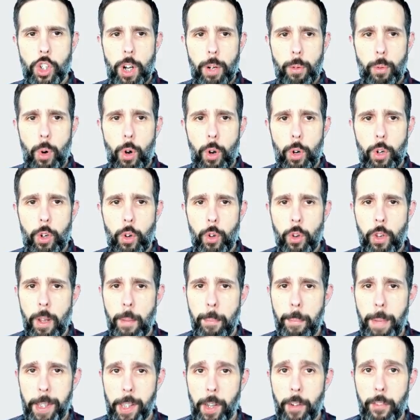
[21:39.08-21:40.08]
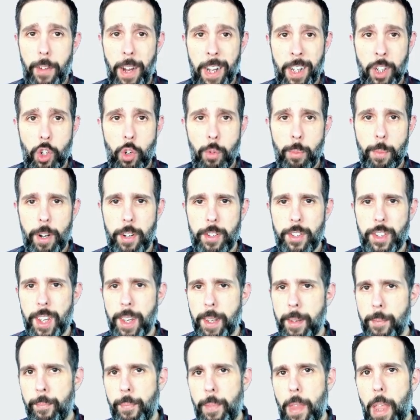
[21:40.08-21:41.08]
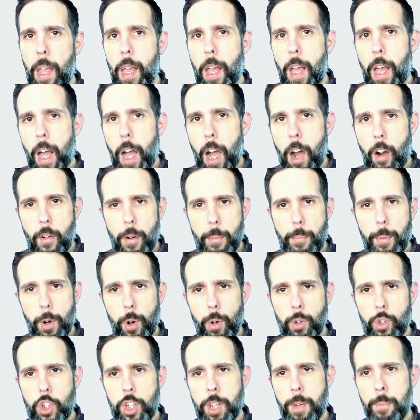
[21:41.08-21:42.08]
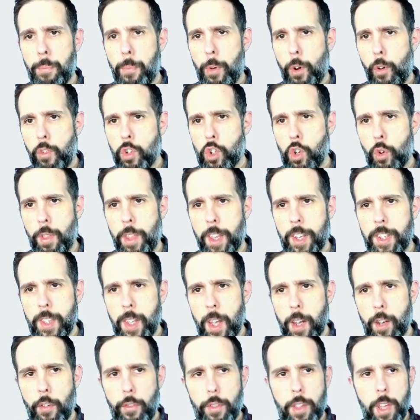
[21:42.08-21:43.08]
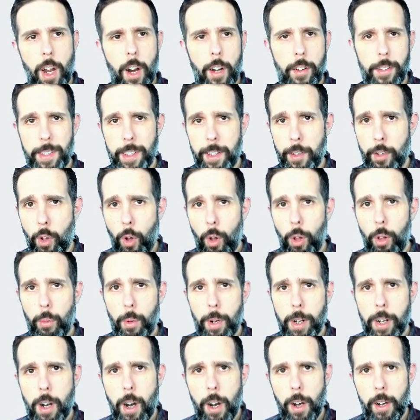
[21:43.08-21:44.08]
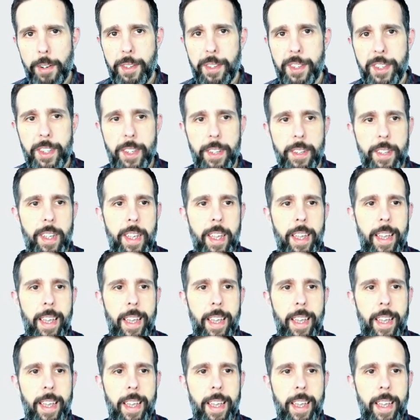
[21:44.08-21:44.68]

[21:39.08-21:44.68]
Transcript: our work on a better function merging. Our approach improves on the state-of-the-art in all regards.